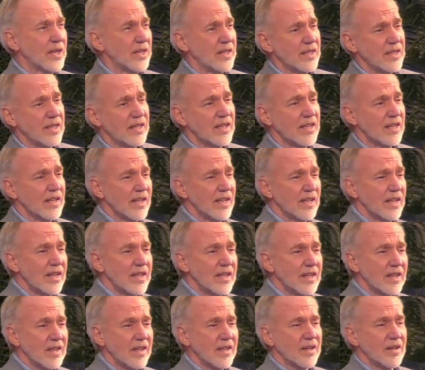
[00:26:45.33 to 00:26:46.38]
it,
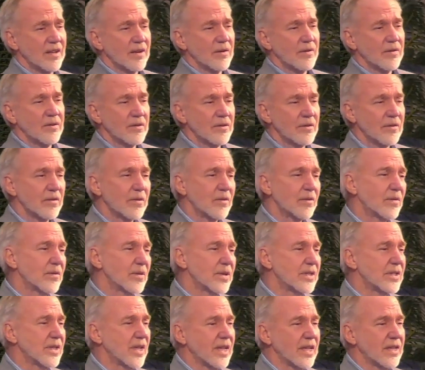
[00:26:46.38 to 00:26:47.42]
you know,
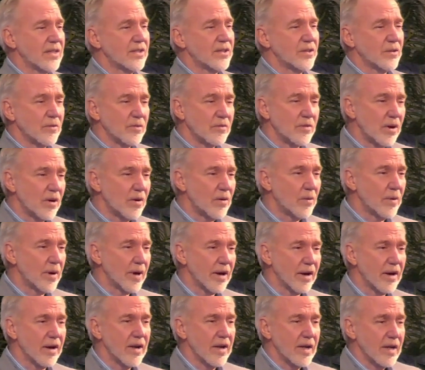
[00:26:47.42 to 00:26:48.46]
which gets you
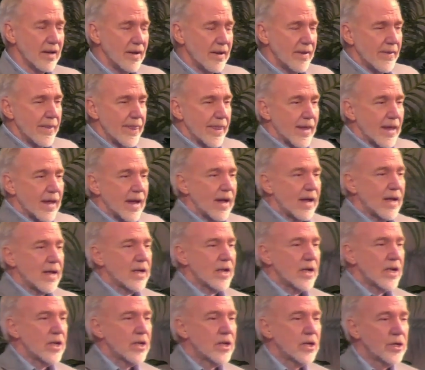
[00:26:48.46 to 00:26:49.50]
nowhere.
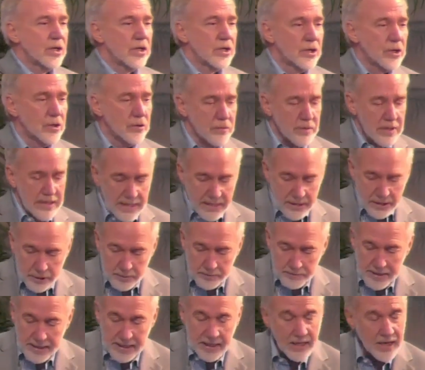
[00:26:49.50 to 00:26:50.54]
You need
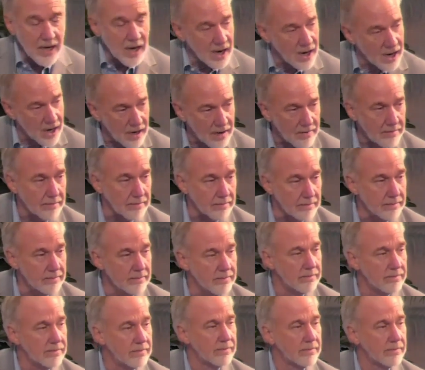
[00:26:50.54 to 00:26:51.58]
to become